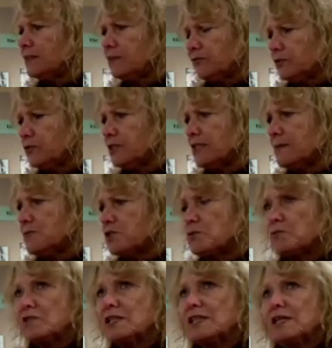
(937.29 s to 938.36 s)
The first time she
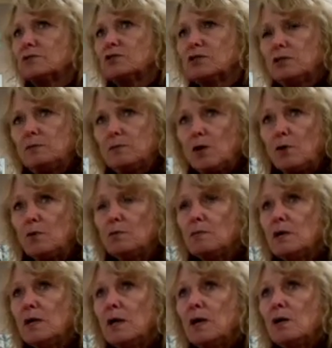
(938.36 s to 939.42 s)
was allowed to come
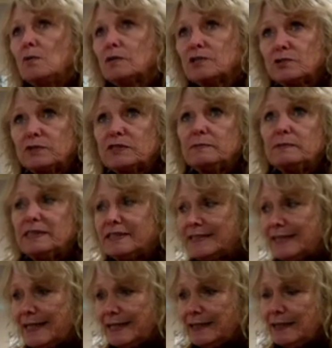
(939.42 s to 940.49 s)
home was Christmas
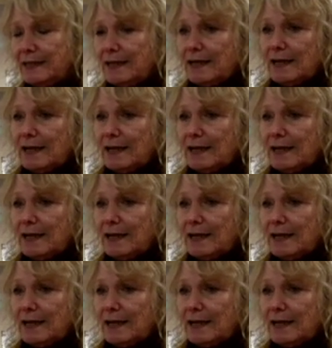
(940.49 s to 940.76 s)
Day,